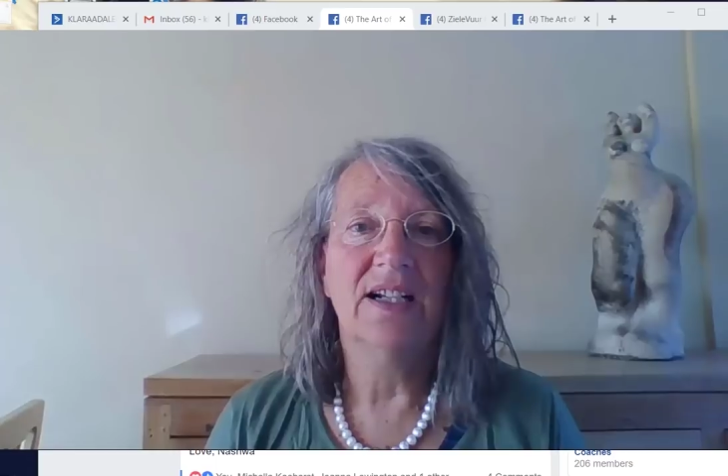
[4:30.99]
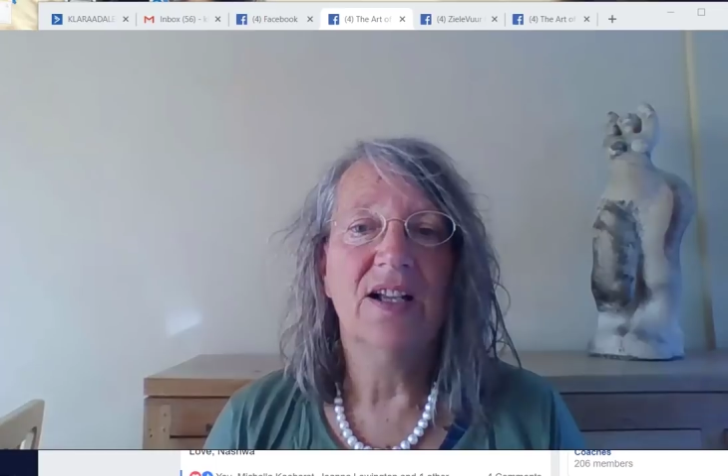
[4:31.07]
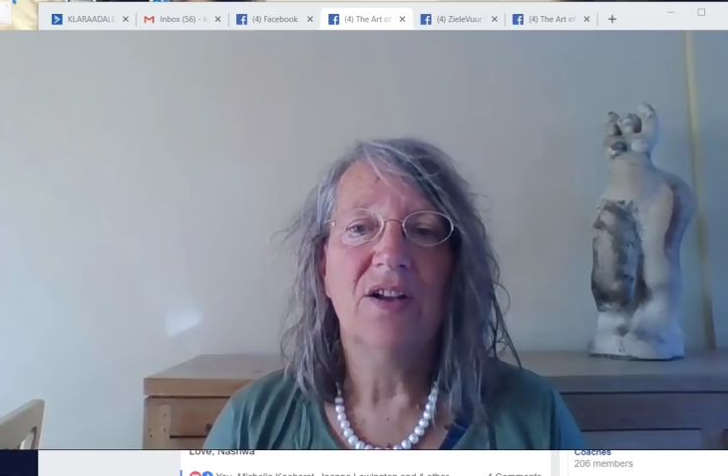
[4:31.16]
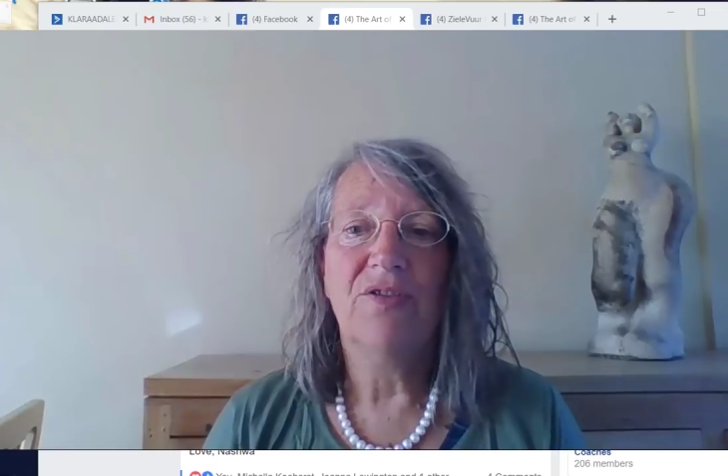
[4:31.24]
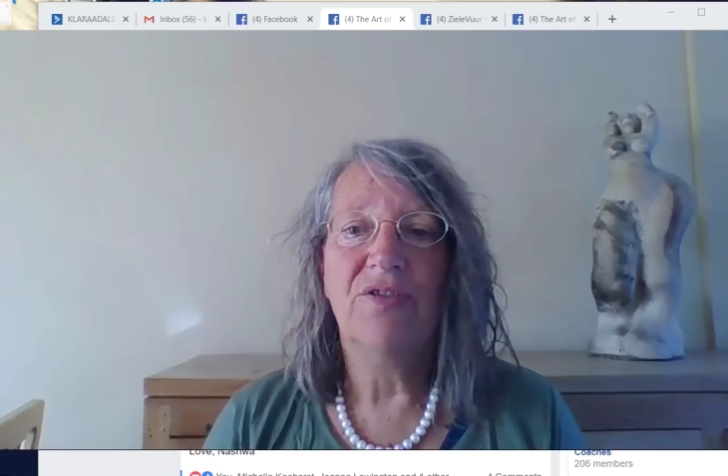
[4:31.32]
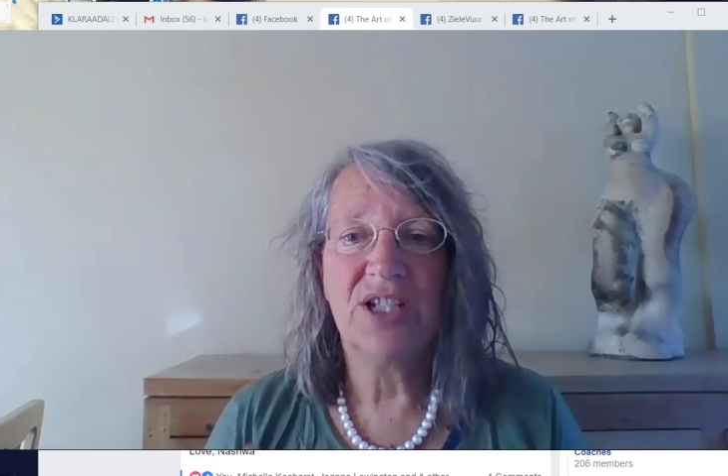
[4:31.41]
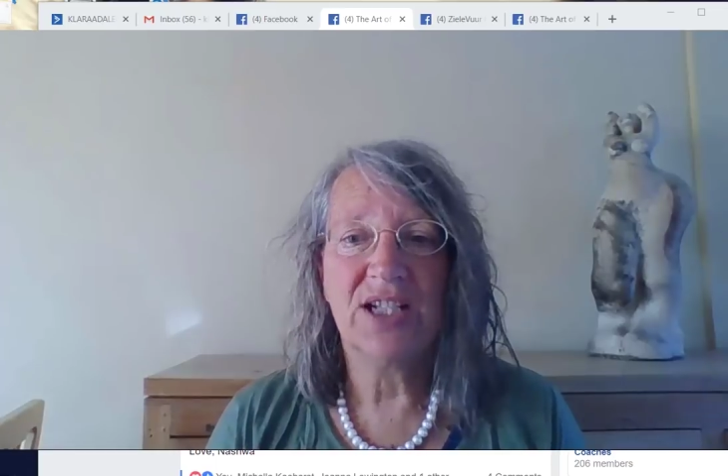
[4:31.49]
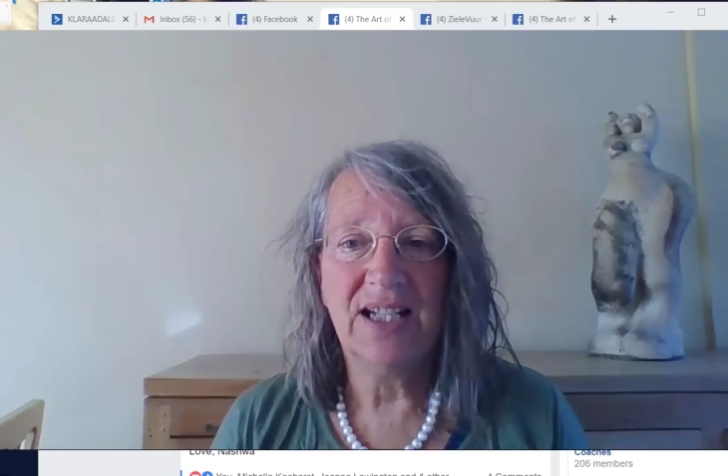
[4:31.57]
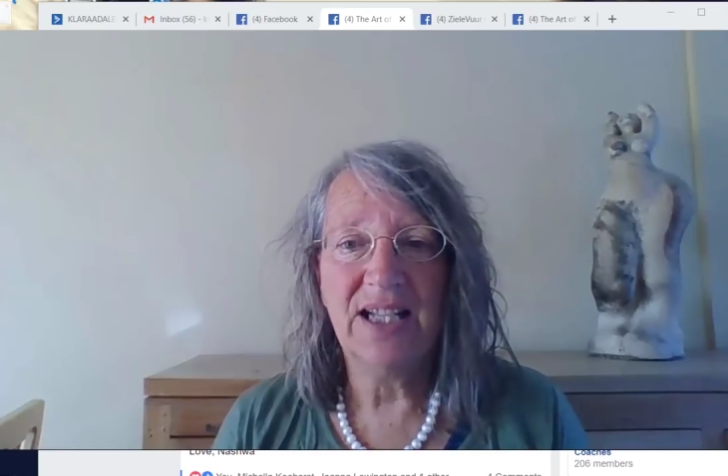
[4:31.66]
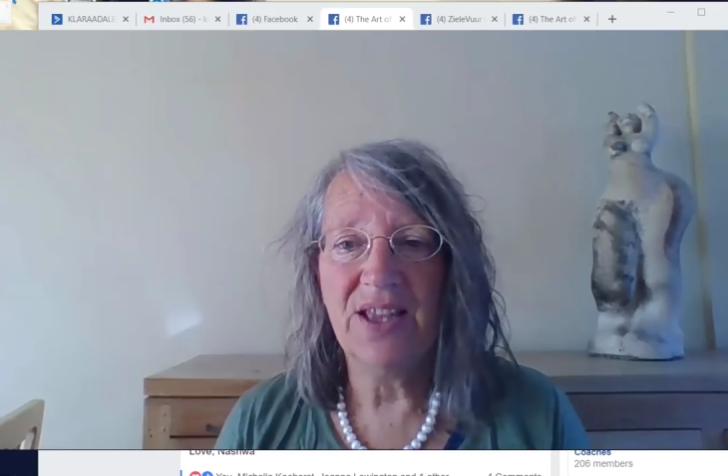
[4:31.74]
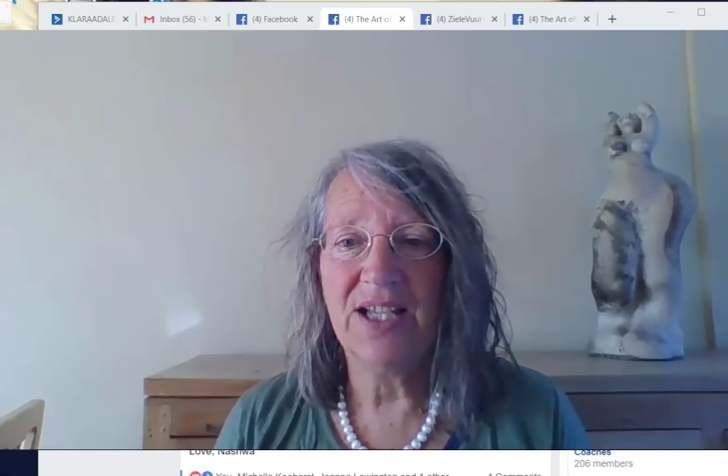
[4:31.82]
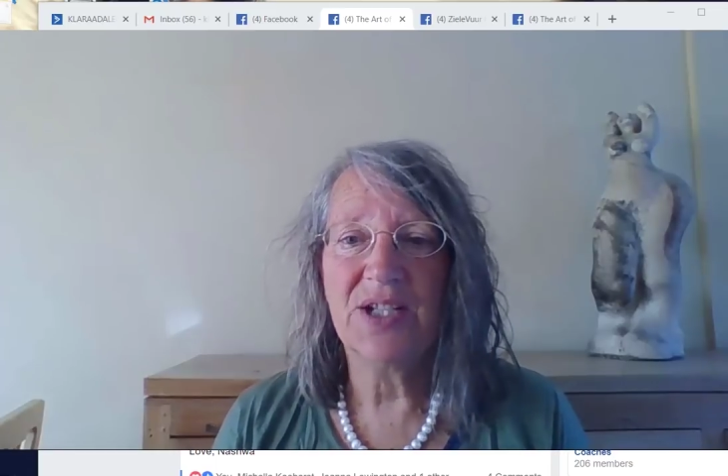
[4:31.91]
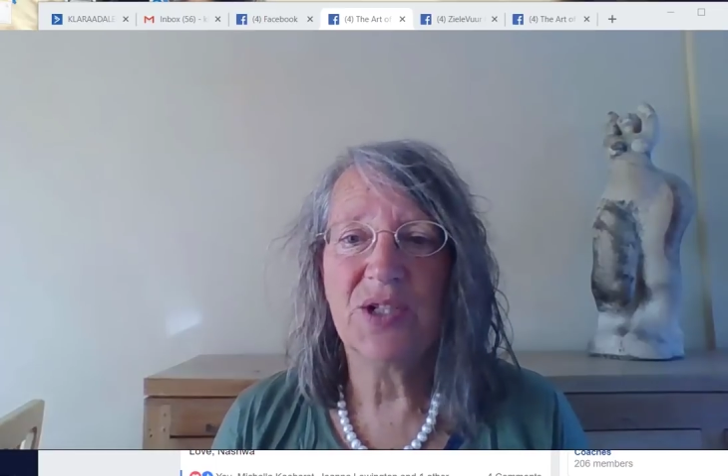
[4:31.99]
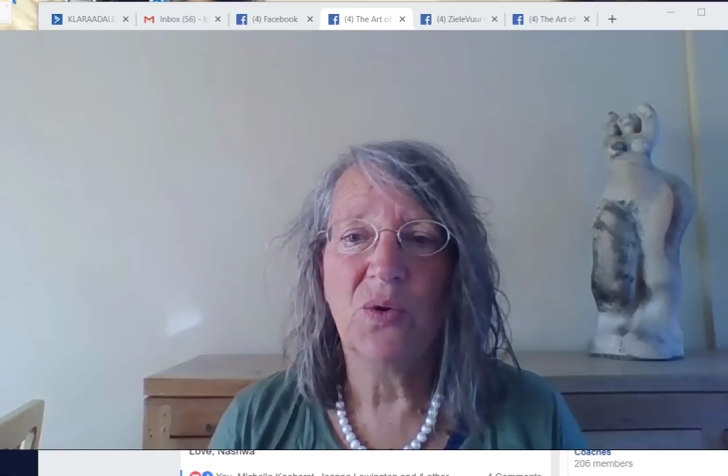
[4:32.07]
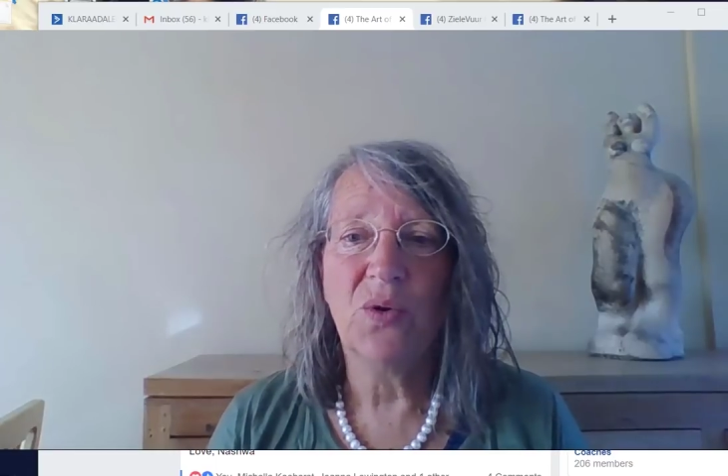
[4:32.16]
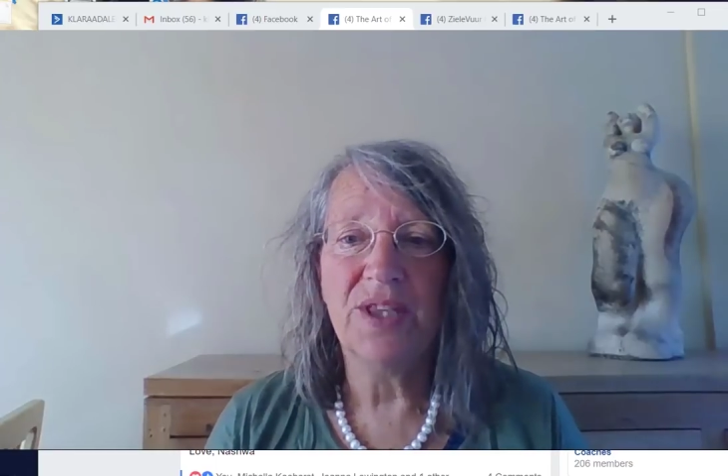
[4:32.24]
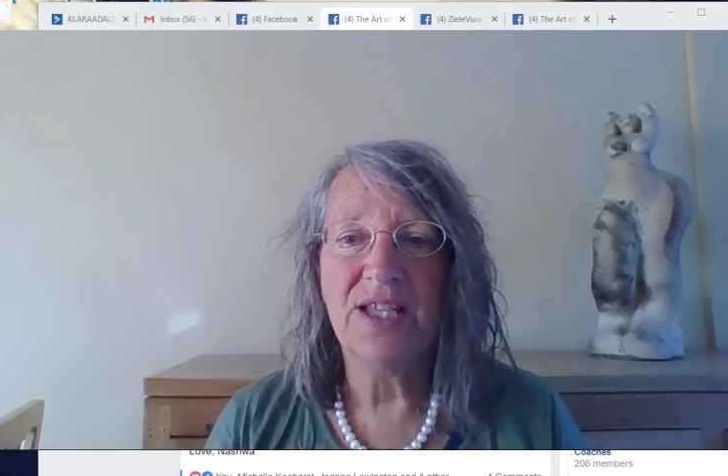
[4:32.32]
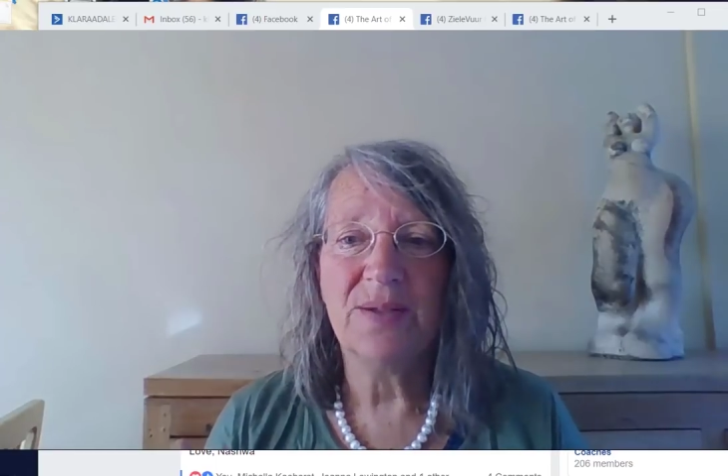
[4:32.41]
Suddenly, there's all
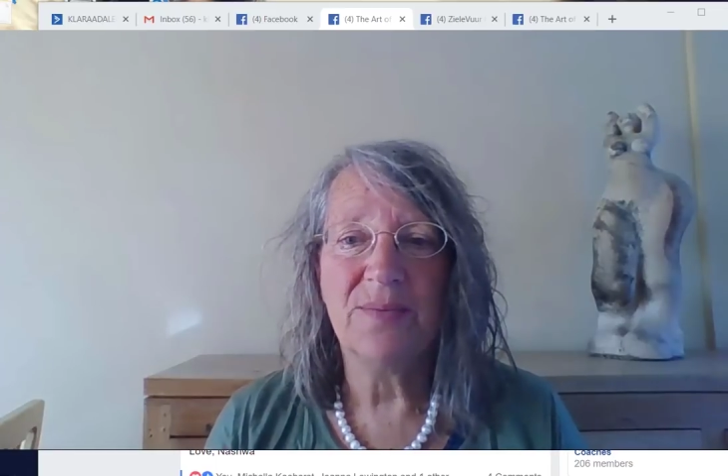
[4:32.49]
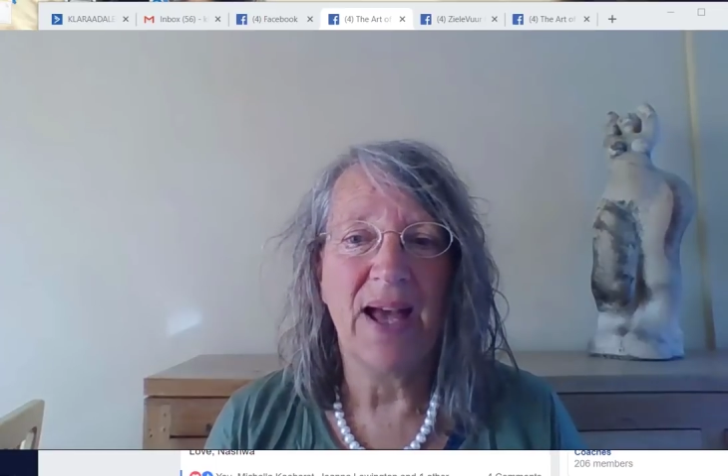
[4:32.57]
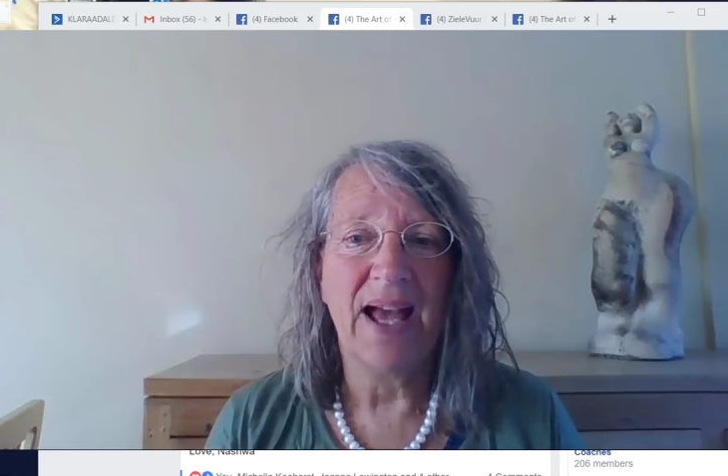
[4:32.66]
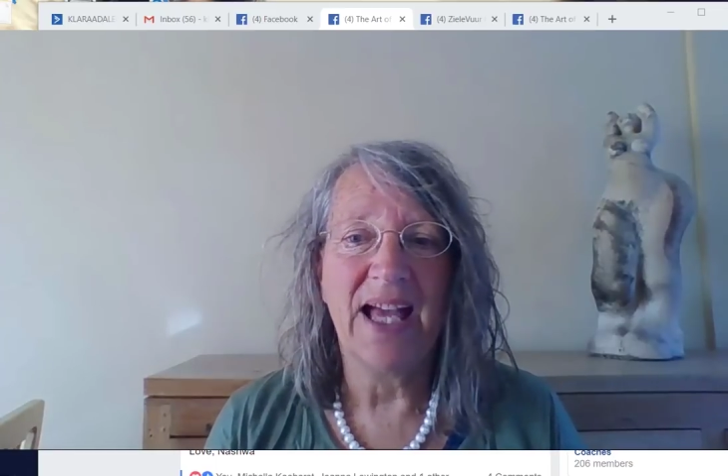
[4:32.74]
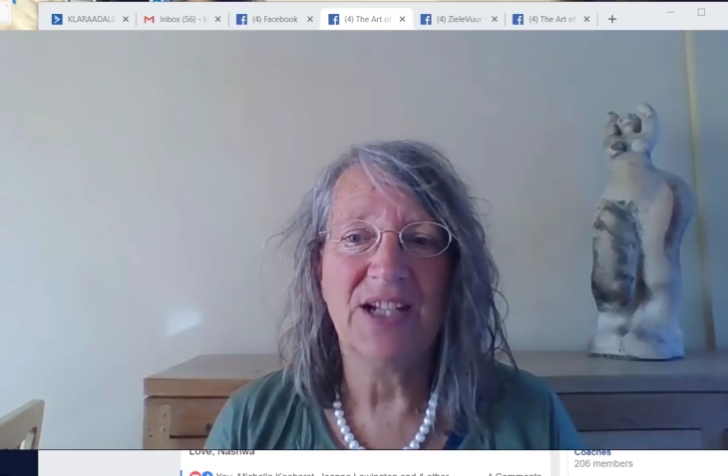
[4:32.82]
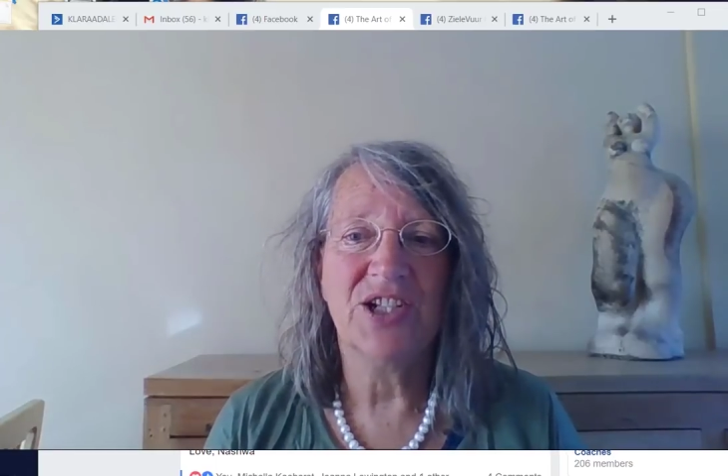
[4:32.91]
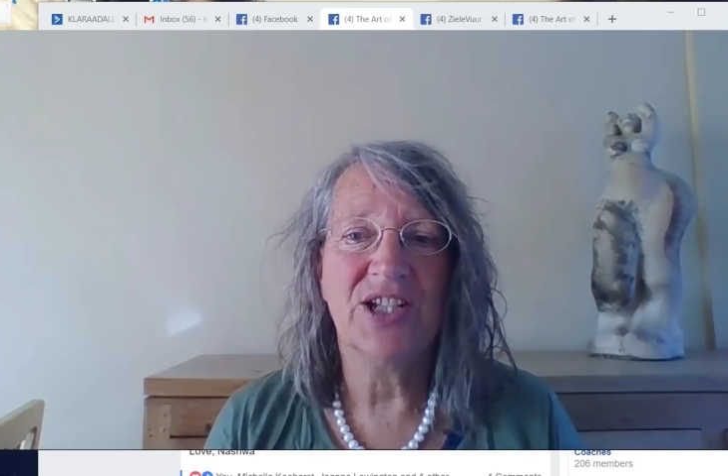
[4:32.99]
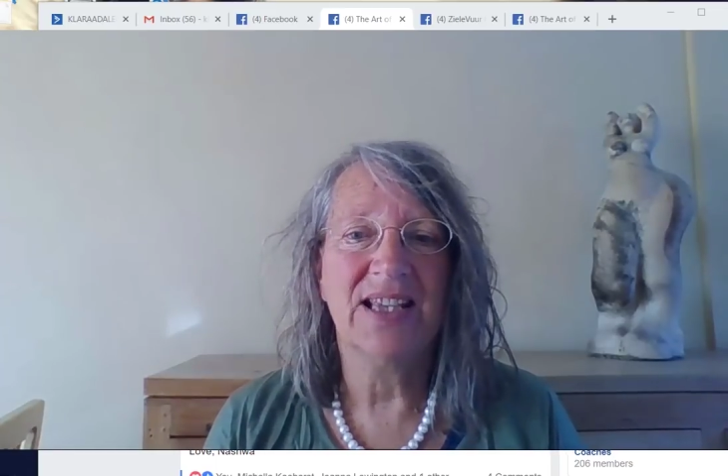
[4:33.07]
this magic,